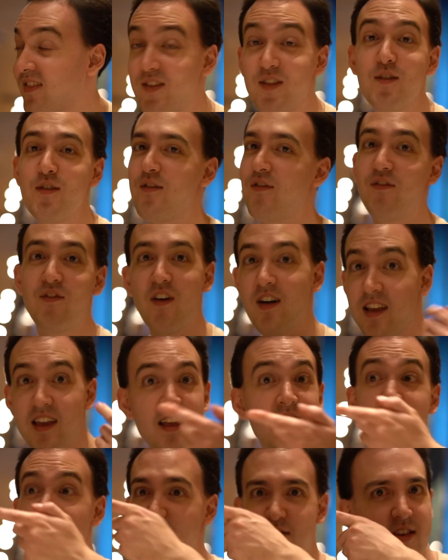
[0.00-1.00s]
Dude,
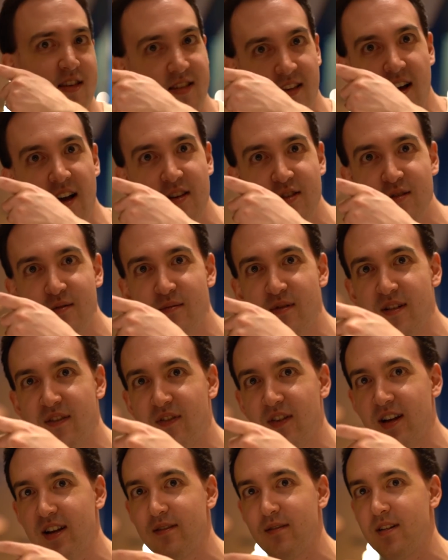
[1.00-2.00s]
fucking... This guy should wear
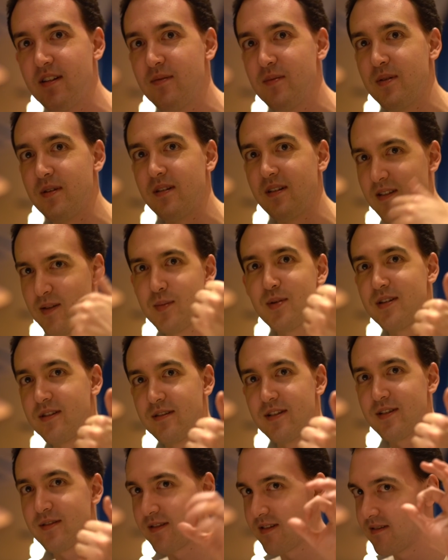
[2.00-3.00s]
fucking wife beater. Everybody
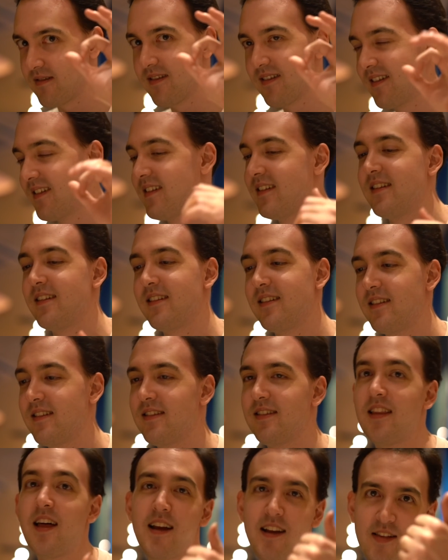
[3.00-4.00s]
agrees, right?
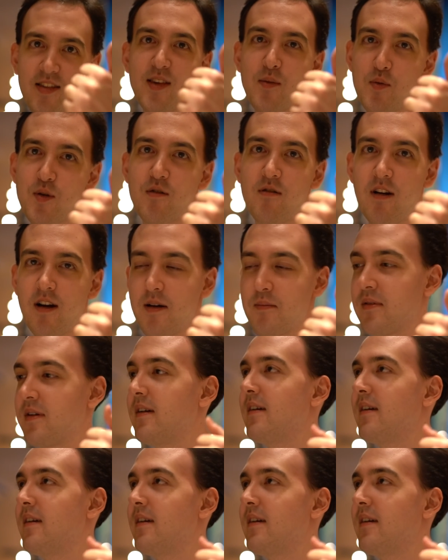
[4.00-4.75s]
Like and subscribe.